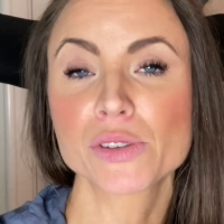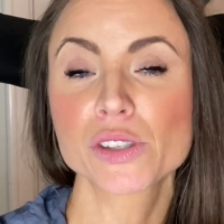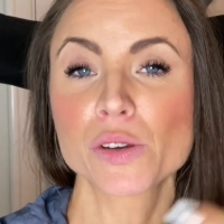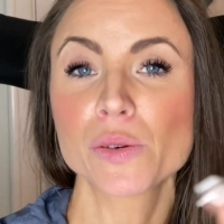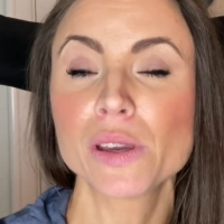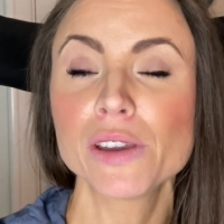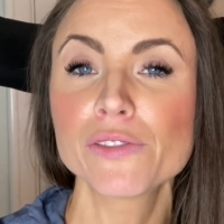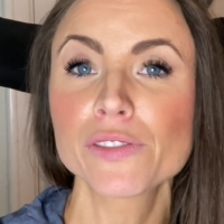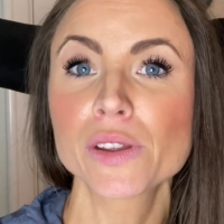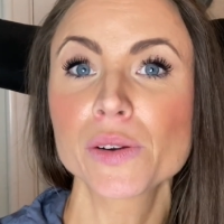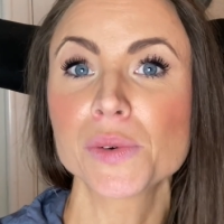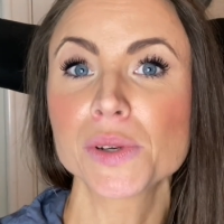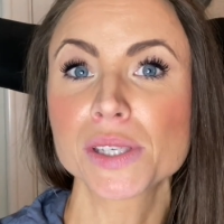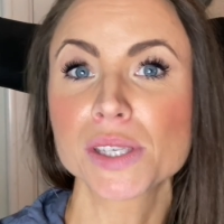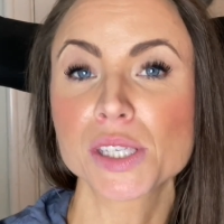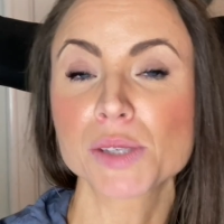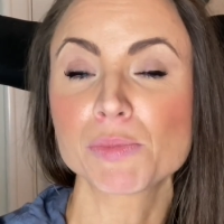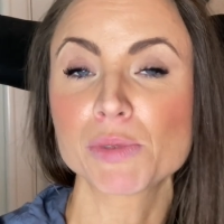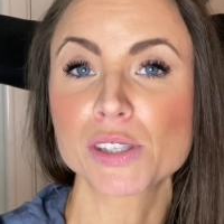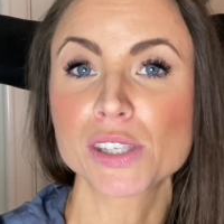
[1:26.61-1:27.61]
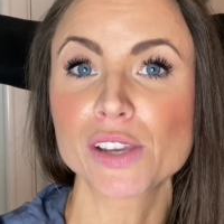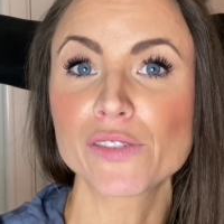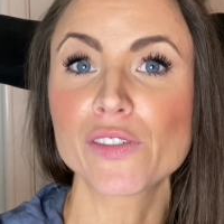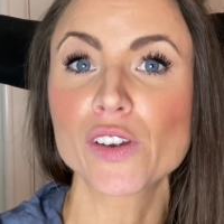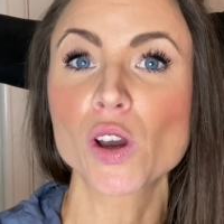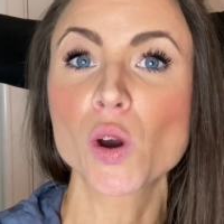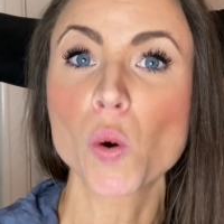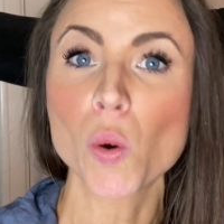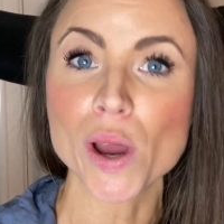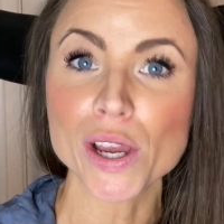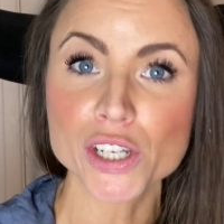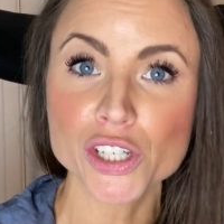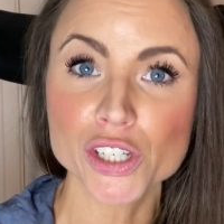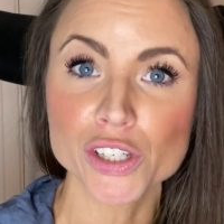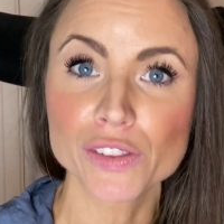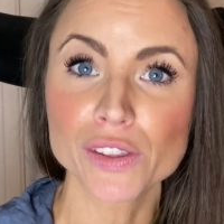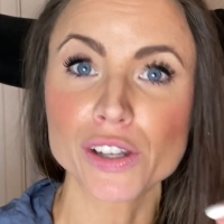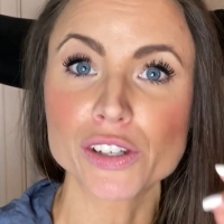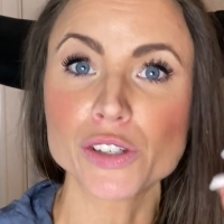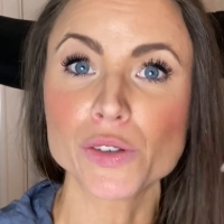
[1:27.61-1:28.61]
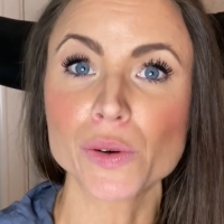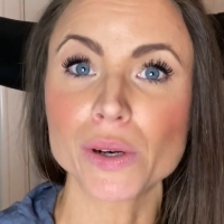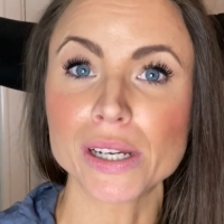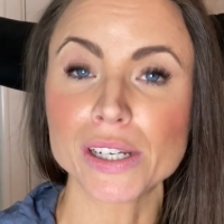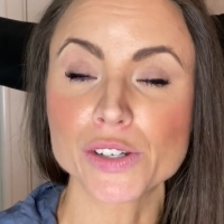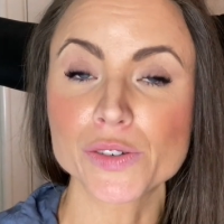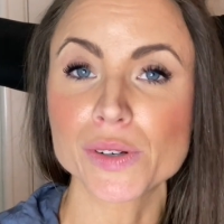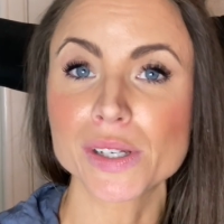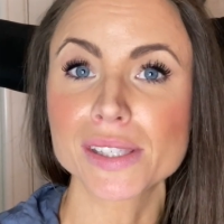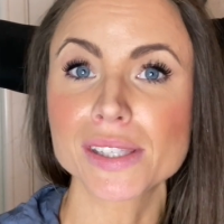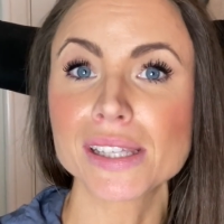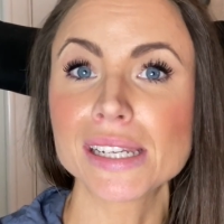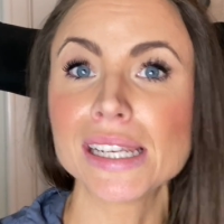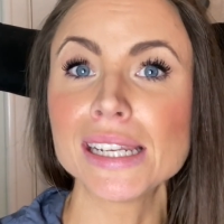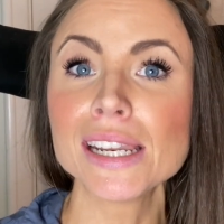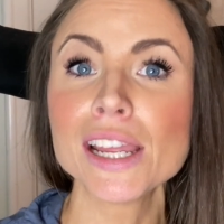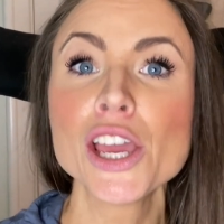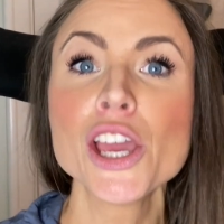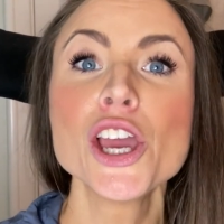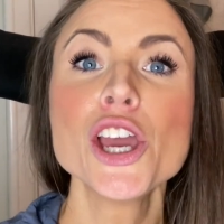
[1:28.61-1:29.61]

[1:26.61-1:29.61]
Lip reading: So if there is a specific question that you're interested in,